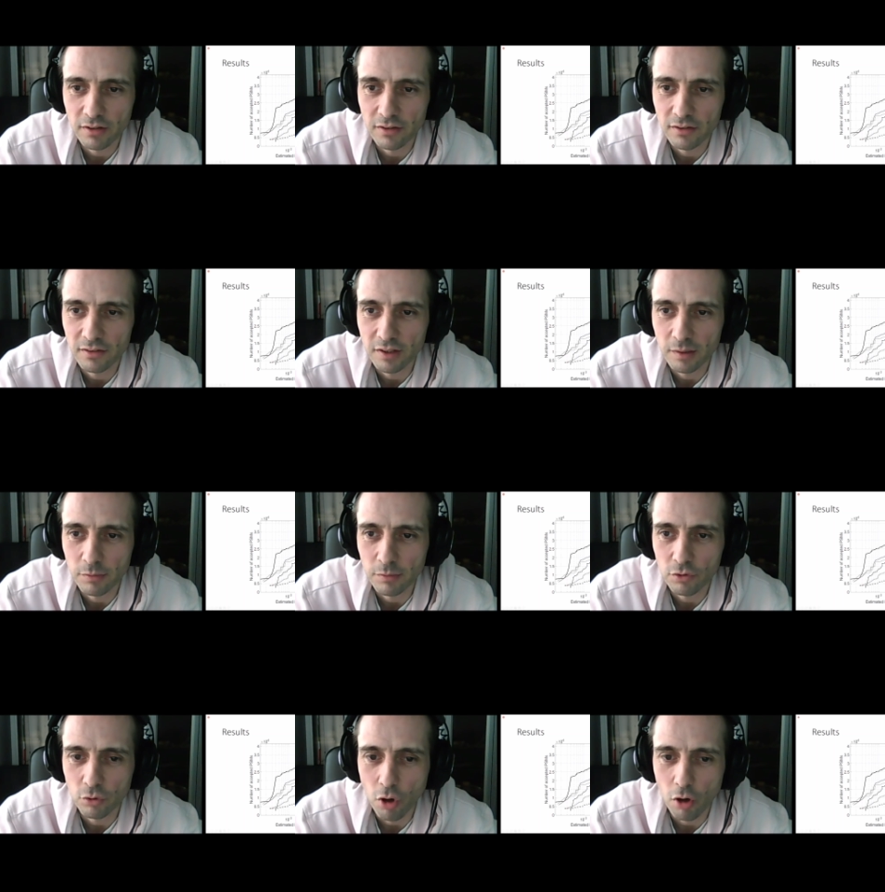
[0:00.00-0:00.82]
It
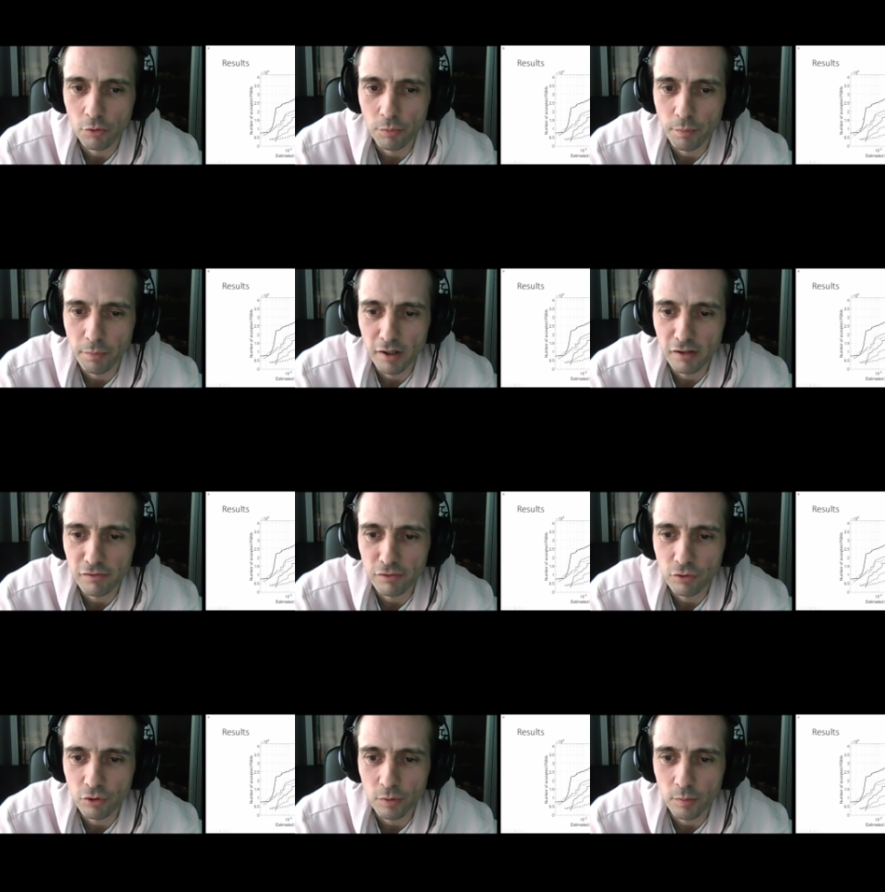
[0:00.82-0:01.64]
seems to
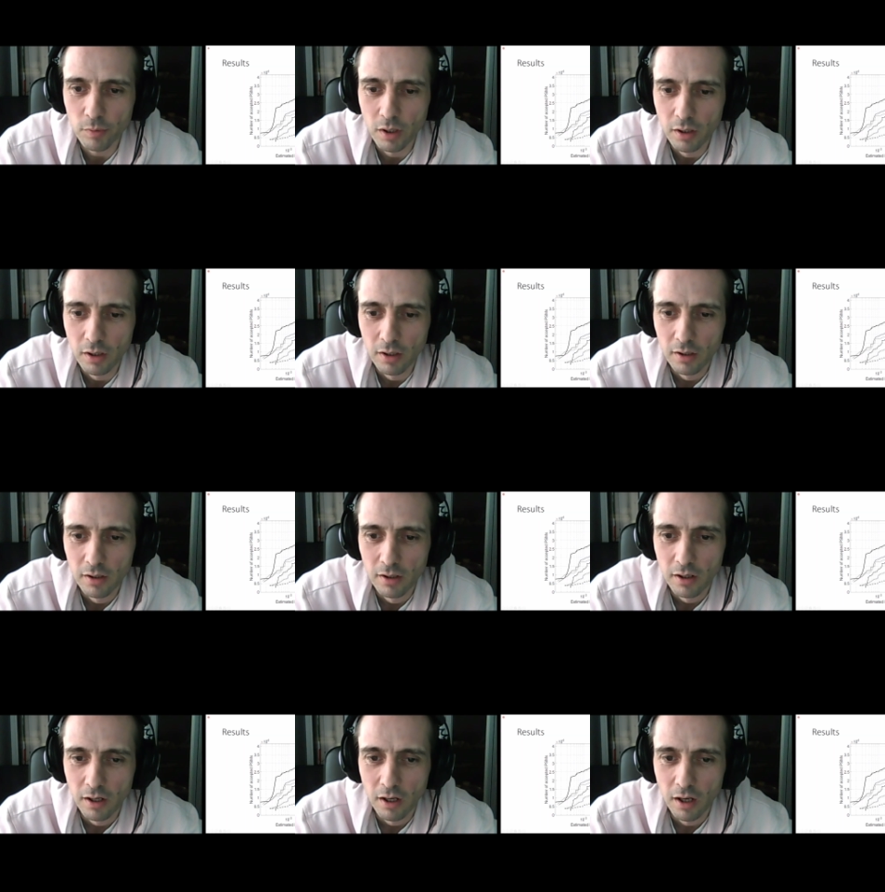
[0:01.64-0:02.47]
outperform
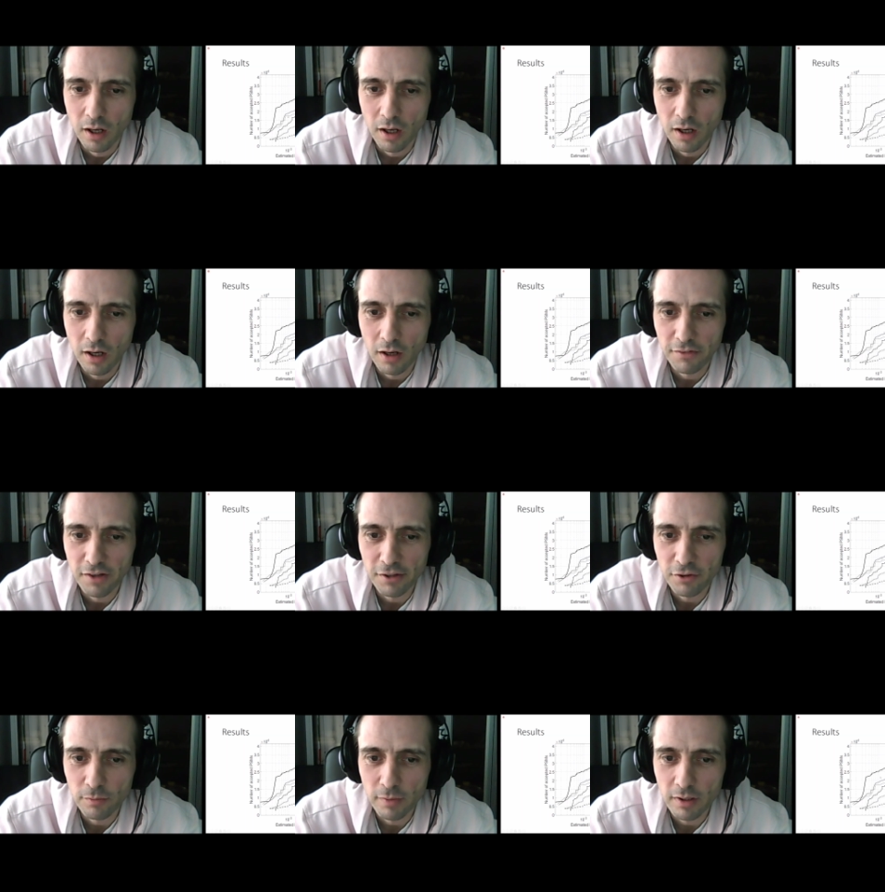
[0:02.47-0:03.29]
the
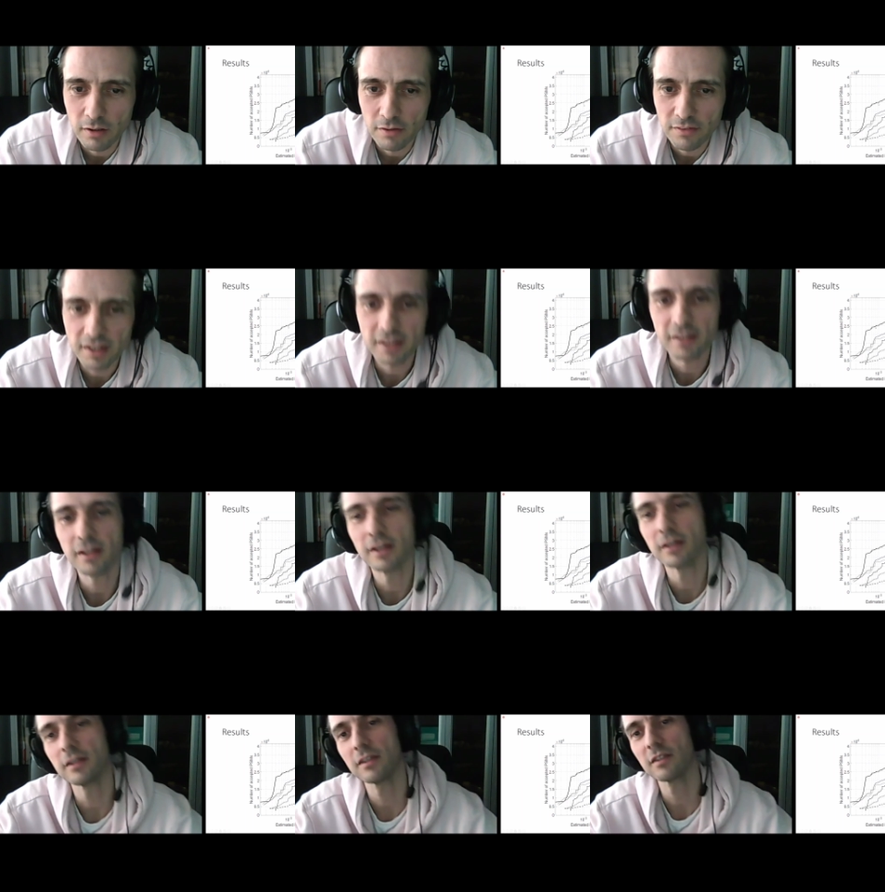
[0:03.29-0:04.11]
other methods. And
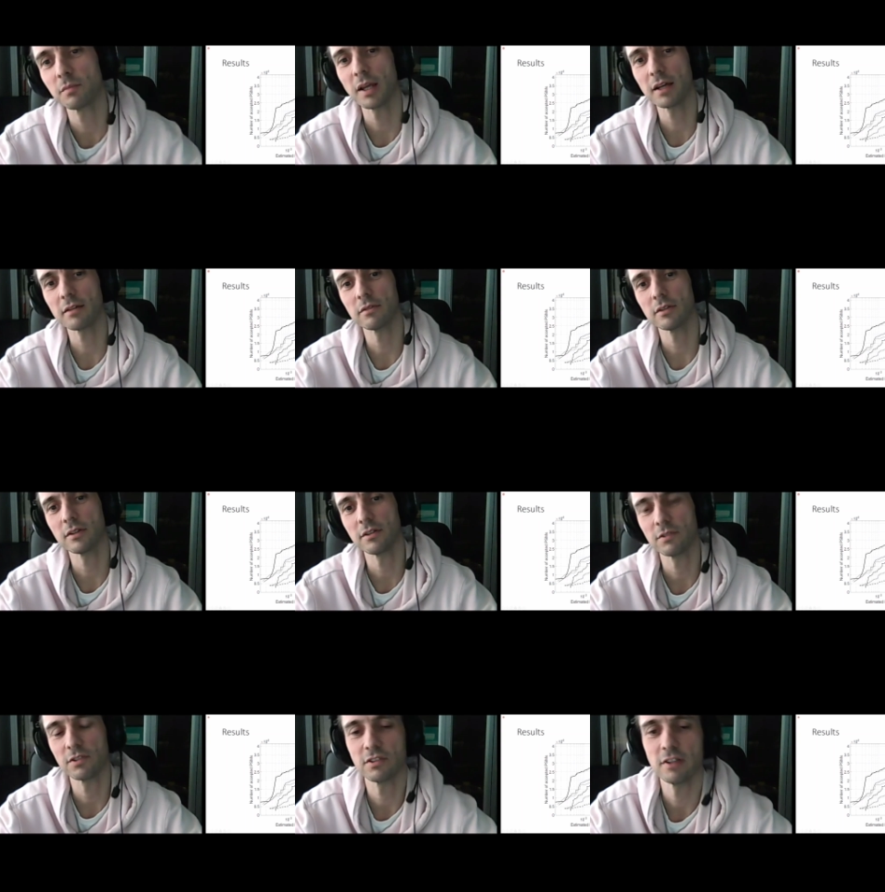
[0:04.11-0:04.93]
then this black one
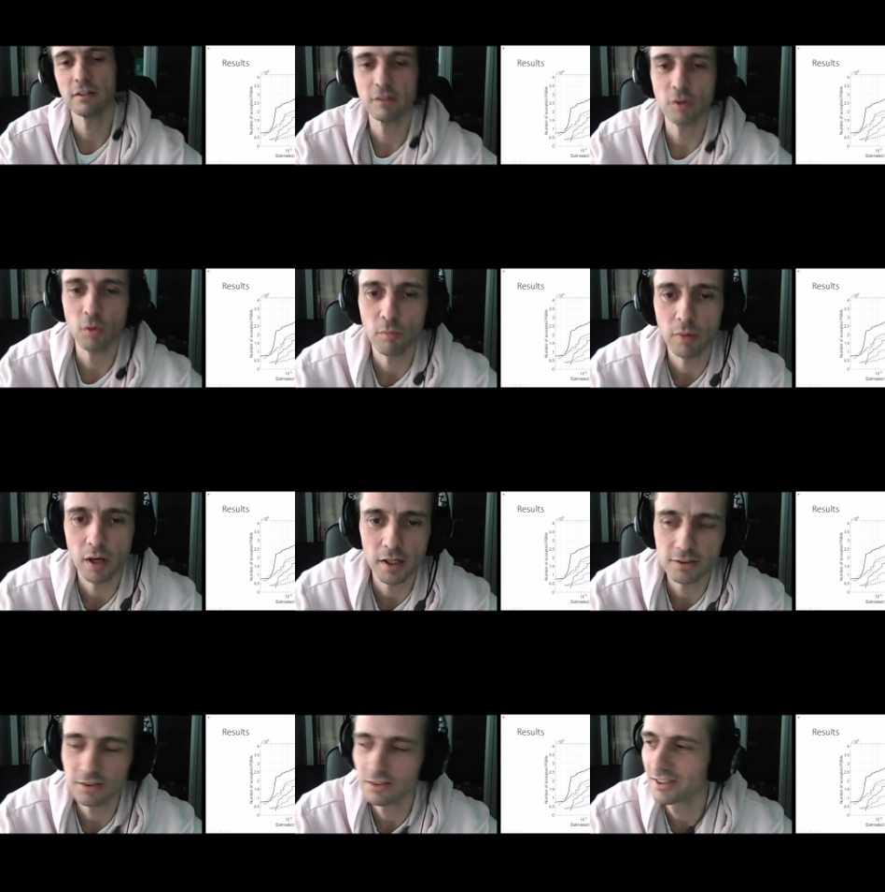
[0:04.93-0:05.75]
is developed by
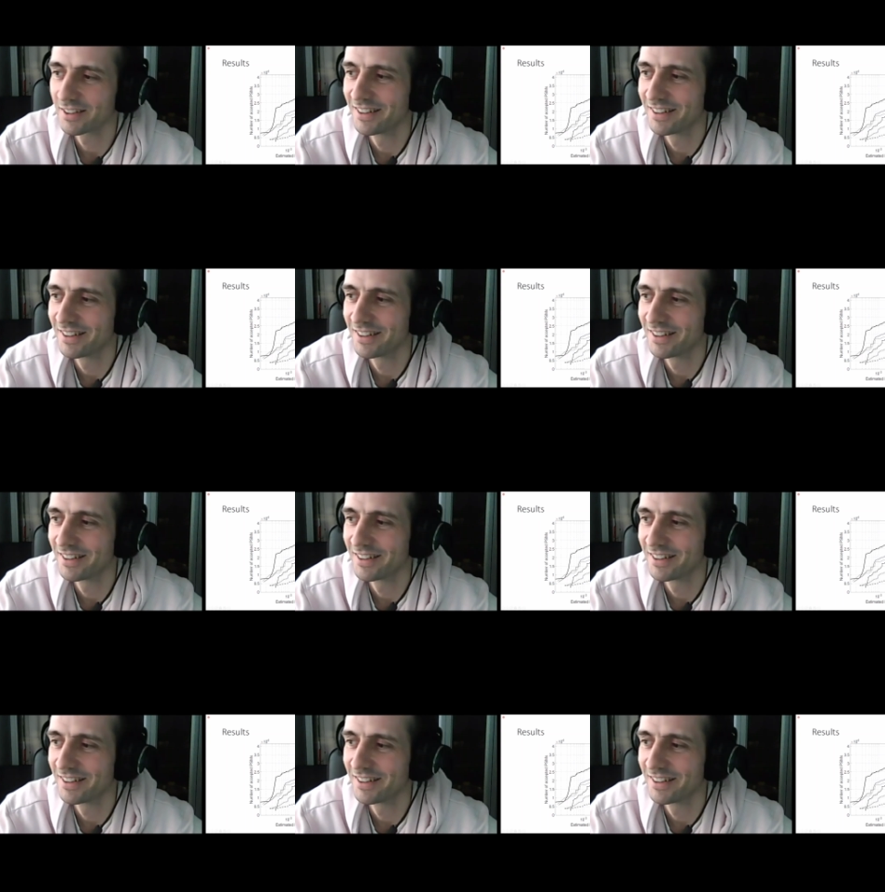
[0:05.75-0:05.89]
us